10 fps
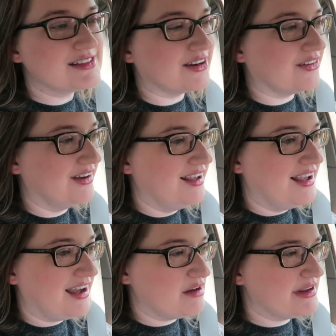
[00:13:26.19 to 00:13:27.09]
So
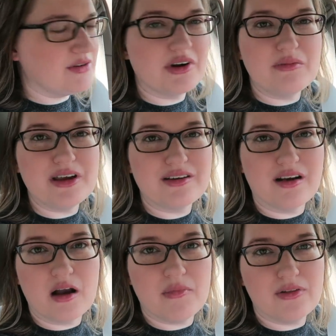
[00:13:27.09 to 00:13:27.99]
um, I didn't want to make her
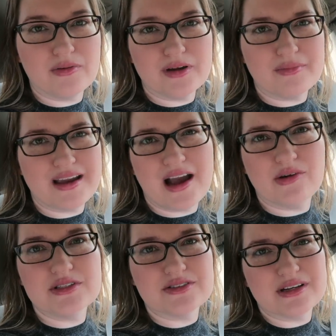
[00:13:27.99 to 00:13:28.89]
come all the way to my
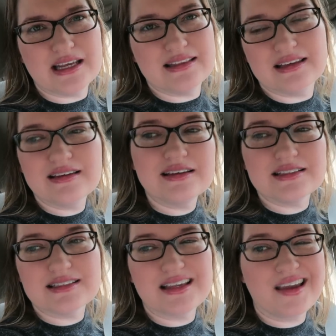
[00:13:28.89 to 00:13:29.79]
house or anything
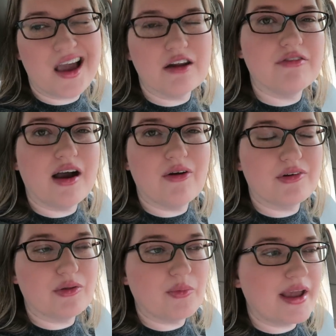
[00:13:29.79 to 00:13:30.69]
because it's like kind of out
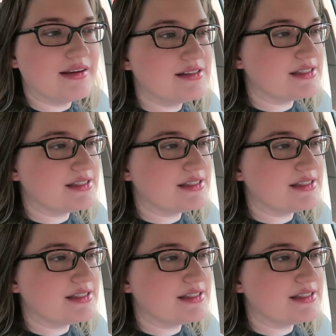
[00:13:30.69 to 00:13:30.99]
of the way.